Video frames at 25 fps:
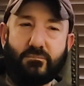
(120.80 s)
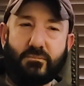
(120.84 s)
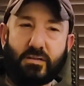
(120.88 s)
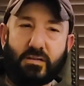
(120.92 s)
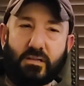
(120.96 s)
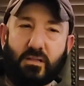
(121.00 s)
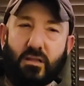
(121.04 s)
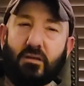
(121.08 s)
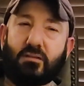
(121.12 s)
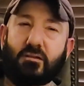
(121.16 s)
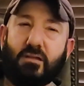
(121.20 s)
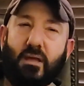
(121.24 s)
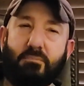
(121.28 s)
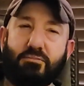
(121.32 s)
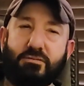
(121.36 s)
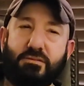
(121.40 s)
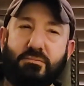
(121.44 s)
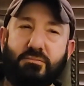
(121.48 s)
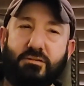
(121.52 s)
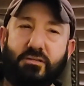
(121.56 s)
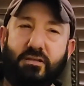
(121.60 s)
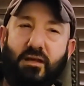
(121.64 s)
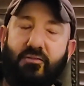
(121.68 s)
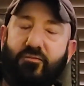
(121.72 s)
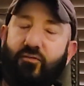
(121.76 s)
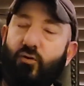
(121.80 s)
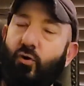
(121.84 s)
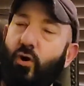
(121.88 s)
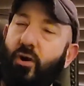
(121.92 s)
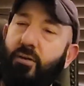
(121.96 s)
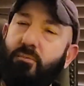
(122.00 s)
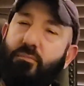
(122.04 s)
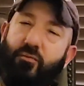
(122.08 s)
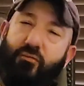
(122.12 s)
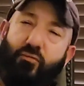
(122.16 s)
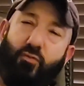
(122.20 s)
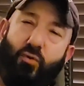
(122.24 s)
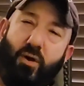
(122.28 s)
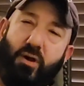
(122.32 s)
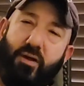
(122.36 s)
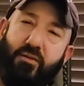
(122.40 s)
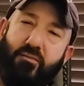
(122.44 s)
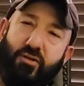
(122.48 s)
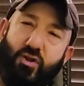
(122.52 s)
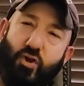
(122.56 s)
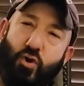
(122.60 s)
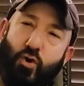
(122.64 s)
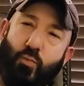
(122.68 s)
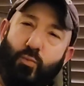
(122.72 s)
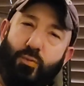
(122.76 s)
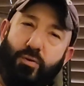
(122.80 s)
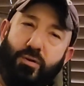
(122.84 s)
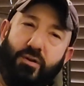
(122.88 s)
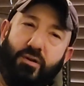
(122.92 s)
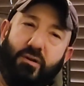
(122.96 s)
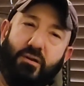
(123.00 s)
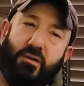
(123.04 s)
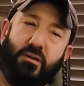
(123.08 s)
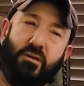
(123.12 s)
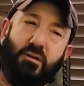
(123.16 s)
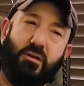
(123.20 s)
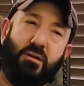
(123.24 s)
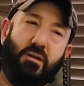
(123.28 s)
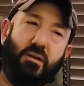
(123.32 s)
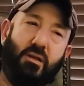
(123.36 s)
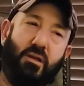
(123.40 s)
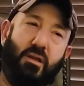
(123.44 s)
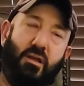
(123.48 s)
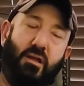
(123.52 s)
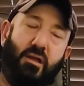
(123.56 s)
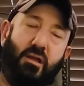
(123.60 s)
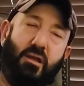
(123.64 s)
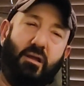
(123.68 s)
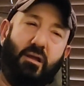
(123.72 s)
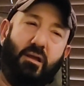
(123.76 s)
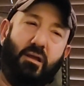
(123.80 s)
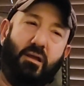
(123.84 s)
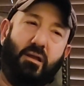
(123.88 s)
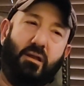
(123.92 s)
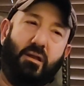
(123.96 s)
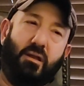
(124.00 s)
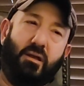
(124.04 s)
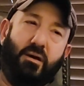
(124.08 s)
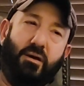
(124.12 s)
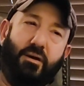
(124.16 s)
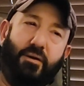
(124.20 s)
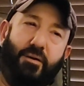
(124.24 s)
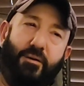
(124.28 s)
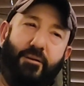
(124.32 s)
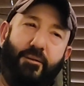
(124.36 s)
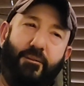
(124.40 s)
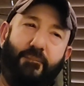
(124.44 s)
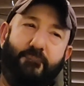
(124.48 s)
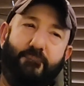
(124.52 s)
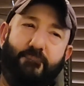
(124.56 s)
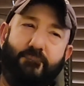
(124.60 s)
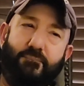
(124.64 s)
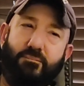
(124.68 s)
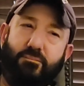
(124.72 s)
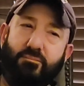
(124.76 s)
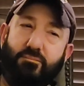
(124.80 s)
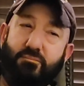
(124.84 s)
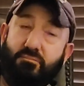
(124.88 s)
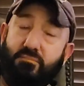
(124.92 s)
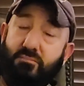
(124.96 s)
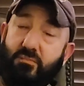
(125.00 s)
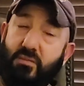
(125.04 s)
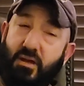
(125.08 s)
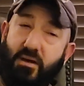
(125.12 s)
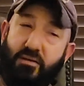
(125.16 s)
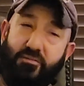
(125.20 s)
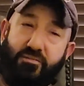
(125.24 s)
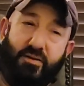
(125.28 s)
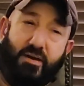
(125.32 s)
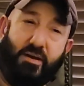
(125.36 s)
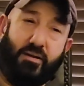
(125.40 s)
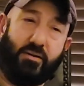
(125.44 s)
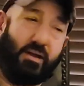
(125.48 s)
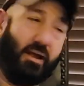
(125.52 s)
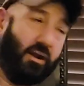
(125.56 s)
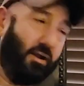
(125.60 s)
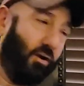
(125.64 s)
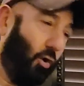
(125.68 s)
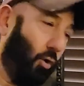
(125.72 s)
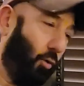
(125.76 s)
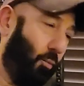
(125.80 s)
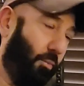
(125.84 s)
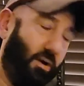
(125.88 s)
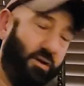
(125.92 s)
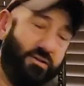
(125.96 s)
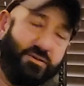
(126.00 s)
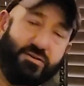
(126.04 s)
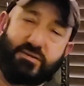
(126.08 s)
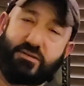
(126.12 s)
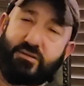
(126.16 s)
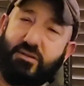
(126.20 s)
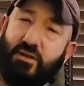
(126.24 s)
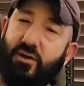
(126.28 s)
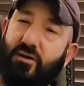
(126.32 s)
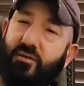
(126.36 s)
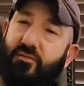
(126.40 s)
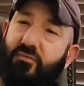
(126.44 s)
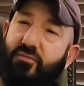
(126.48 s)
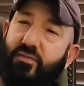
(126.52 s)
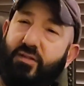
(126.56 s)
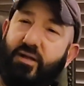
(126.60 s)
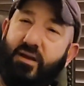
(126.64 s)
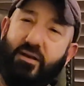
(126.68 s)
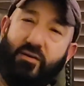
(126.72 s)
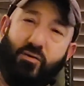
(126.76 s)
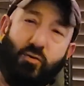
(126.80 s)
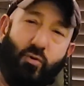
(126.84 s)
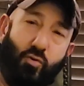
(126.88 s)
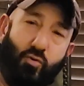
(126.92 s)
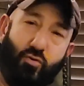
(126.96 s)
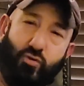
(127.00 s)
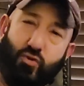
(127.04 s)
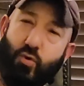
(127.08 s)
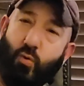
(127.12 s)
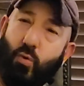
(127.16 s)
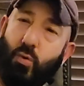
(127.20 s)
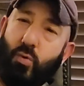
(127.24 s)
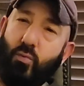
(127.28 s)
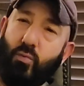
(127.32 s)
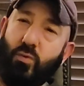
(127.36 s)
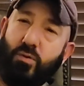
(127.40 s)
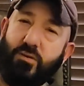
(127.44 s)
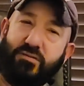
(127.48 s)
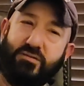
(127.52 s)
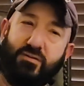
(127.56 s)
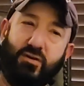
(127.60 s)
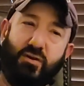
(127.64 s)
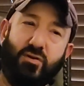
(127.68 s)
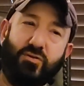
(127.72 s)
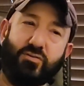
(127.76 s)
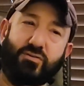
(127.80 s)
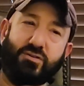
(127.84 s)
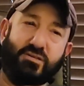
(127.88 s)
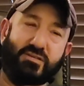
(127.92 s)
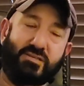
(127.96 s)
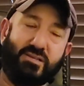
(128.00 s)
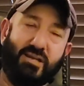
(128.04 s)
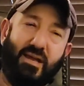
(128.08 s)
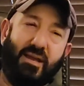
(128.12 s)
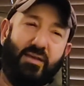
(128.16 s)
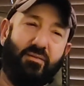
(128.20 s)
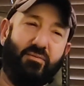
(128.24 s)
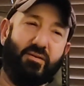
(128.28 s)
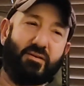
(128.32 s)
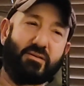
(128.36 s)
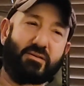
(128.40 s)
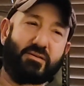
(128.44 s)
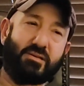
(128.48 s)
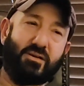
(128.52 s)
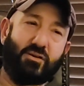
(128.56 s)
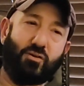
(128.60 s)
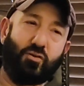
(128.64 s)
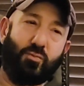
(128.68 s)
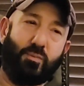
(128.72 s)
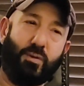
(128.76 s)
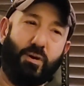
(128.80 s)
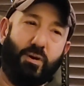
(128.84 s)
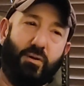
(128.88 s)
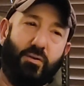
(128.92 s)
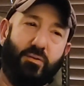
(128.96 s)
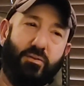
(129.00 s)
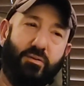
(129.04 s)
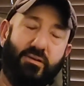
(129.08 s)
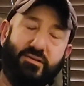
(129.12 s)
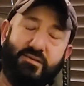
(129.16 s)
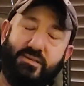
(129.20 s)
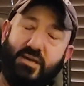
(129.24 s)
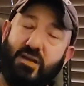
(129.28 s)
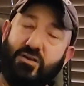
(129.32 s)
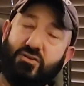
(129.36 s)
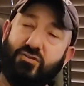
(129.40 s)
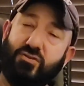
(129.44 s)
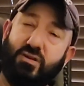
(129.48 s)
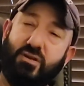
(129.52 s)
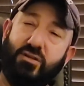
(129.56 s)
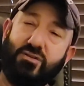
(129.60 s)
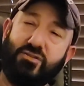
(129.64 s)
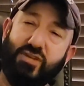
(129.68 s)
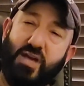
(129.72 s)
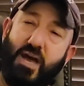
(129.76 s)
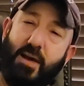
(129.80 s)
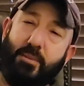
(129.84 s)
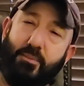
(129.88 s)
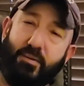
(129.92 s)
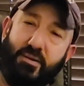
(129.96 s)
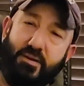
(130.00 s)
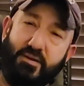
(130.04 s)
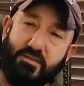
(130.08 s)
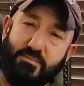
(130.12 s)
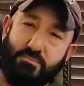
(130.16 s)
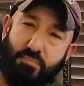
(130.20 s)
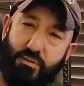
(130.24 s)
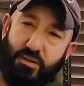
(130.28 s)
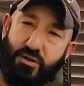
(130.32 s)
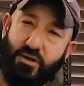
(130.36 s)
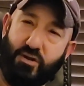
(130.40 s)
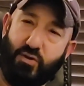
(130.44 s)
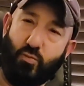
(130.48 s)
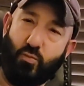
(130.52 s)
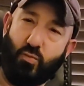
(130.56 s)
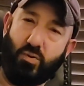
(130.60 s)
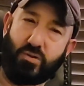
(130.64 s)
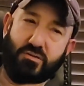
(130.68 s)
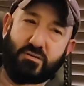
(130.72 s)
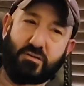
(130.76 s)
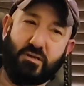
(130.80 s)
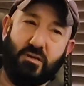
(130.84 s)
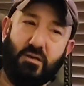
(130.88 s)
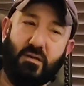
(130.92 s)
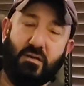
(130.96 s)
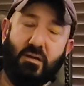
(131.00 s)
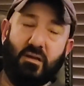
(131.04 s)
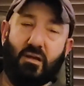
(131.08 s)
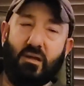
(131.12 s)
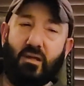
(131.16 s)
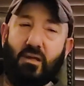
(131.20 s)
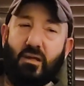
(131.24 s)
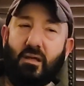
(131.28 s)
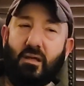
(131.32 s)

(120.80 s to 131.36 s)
looked up some stuff on it before I even opened it, and I found out a whole bunch of stuff. Like doing research, it's not even a single malt. It's actually a Japanese blended whiskey.